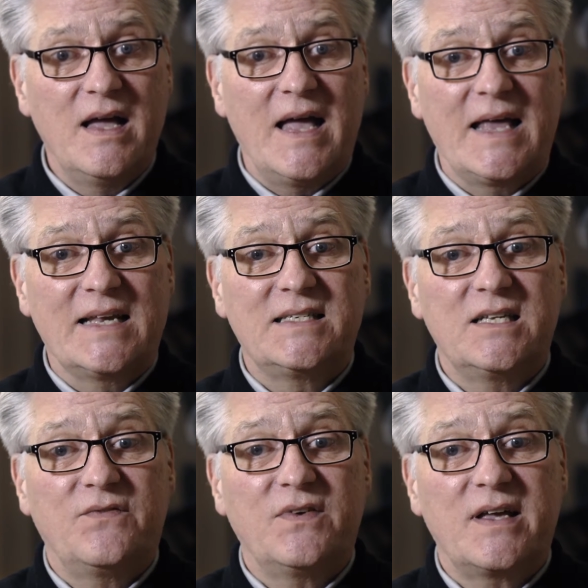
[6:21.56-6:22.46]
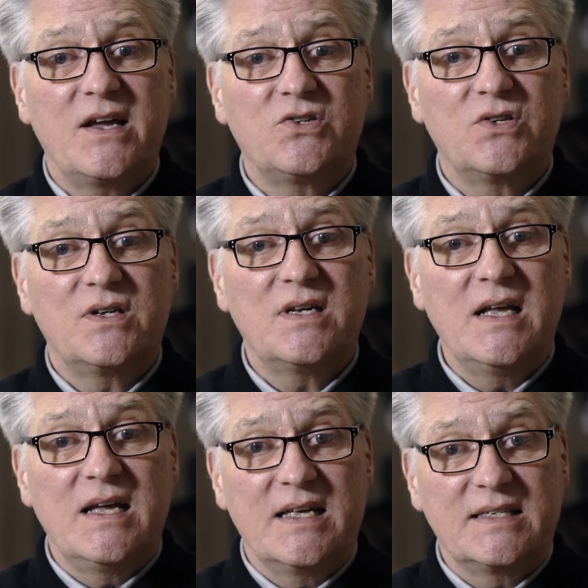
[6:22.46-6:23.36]
and acidification
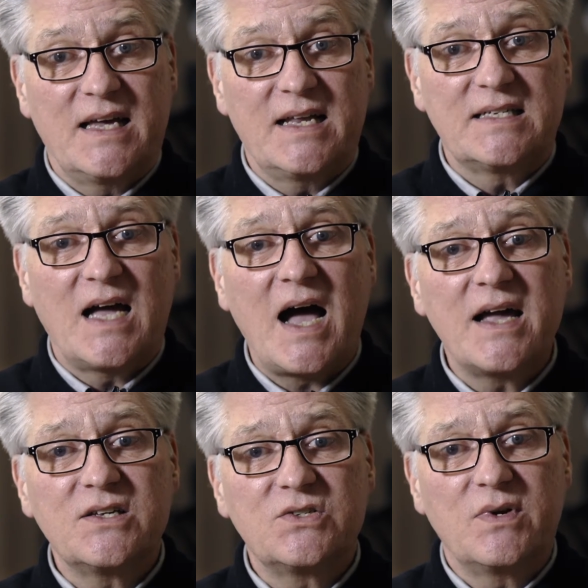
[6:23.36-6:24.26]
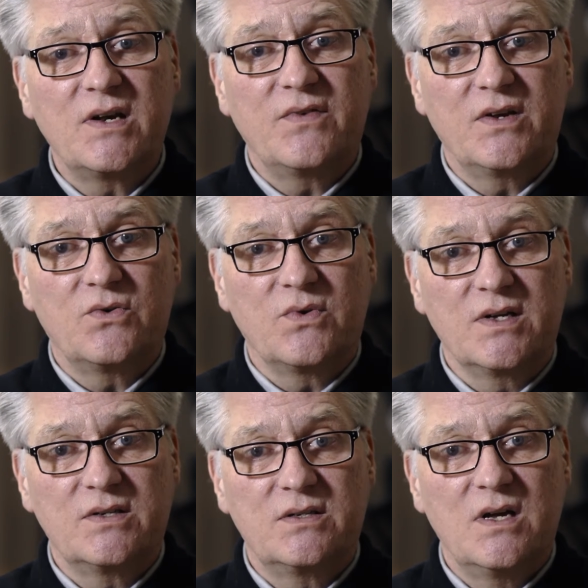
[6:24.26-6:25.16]
is at its highest rate of
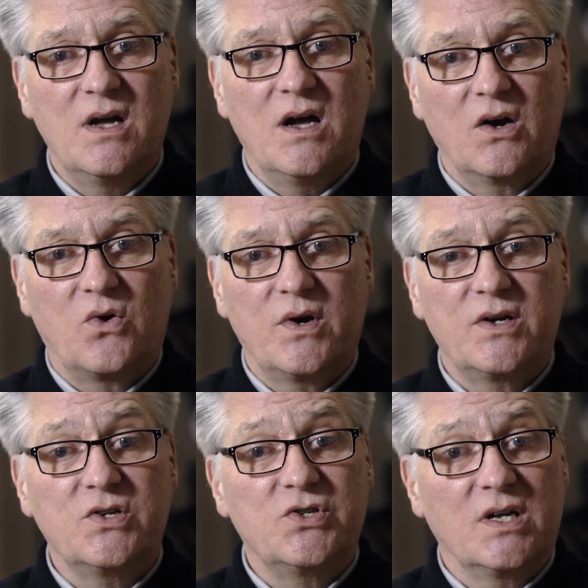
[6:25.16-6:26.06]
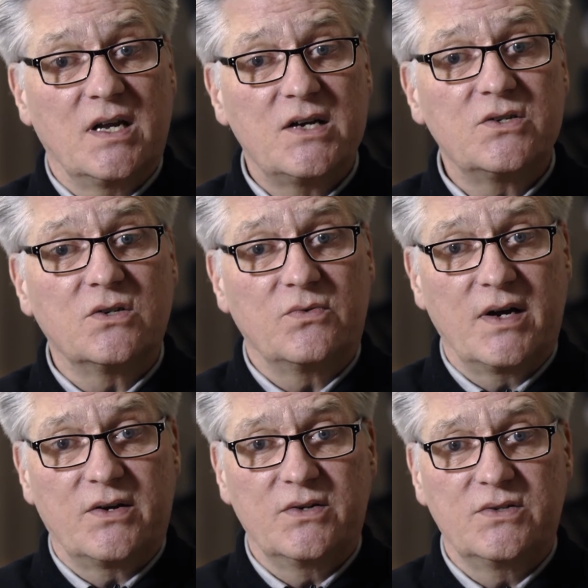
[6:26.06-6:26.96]
increase, according to geological
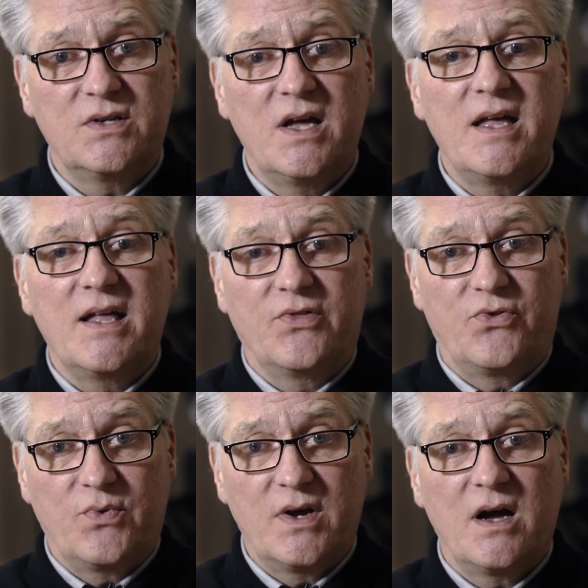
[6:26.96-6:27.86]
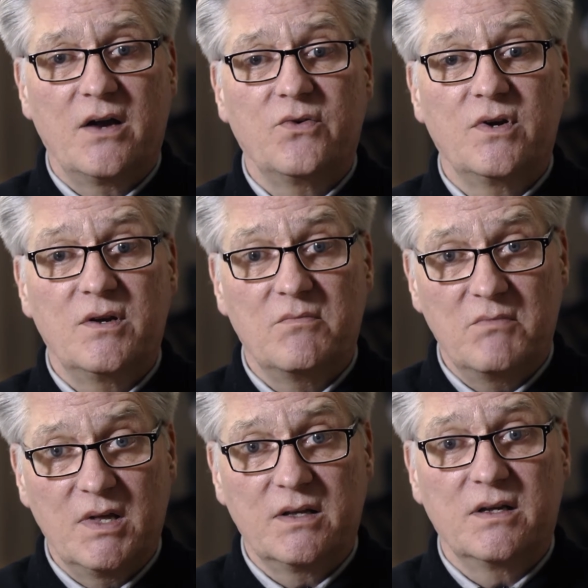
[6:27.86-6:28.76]
records, in 300
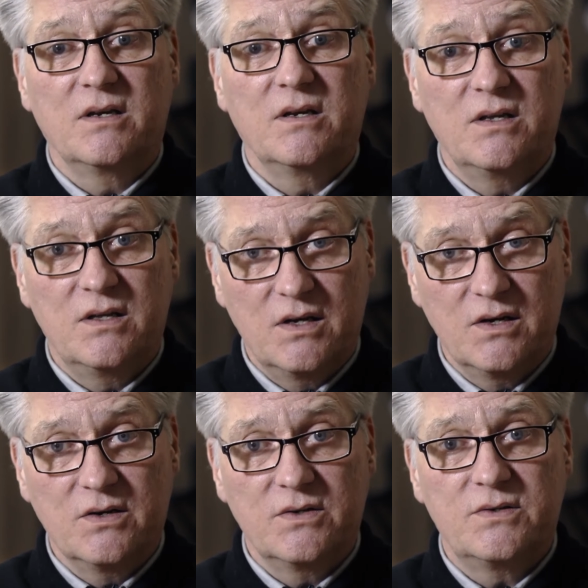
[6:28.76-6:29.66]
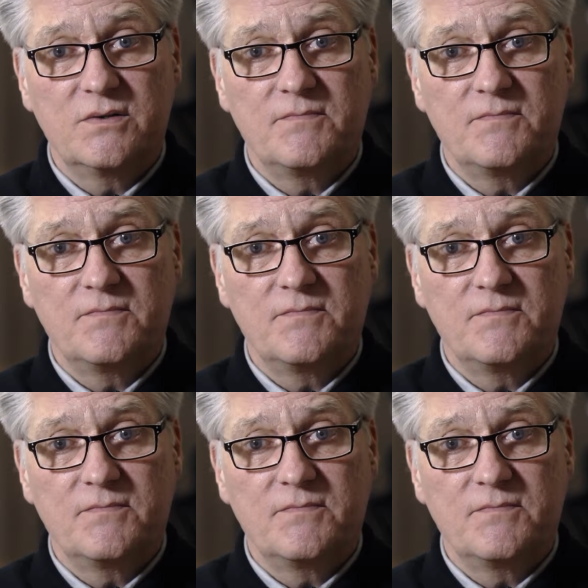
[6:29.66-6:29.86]
million years.